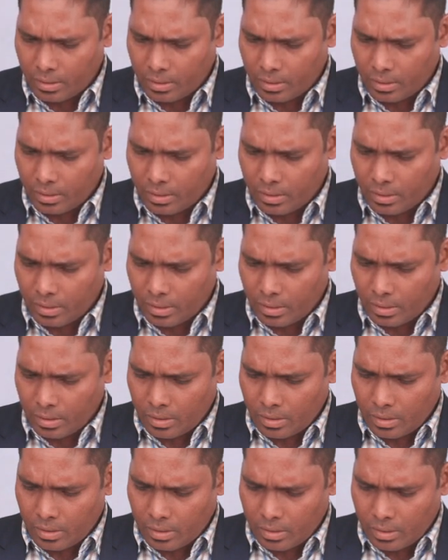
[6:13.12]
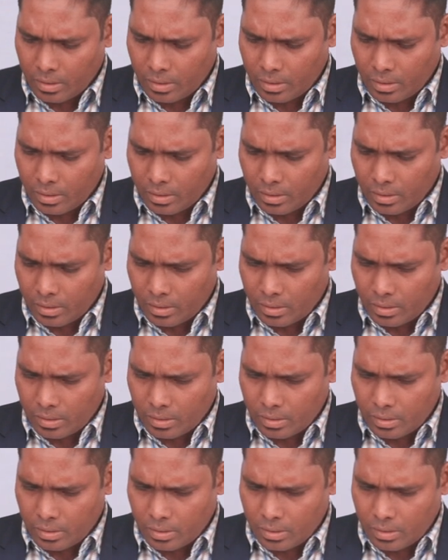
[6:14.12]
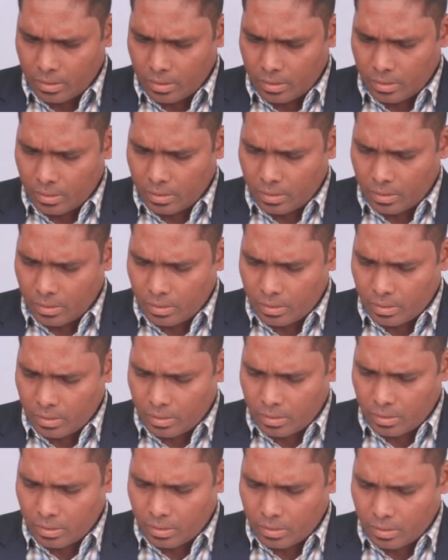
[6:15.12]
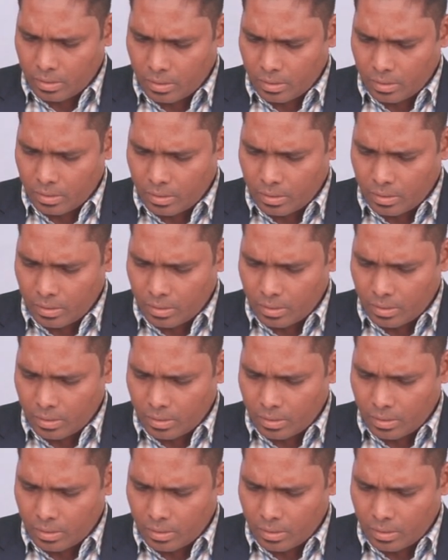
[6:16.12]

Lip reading: (silence)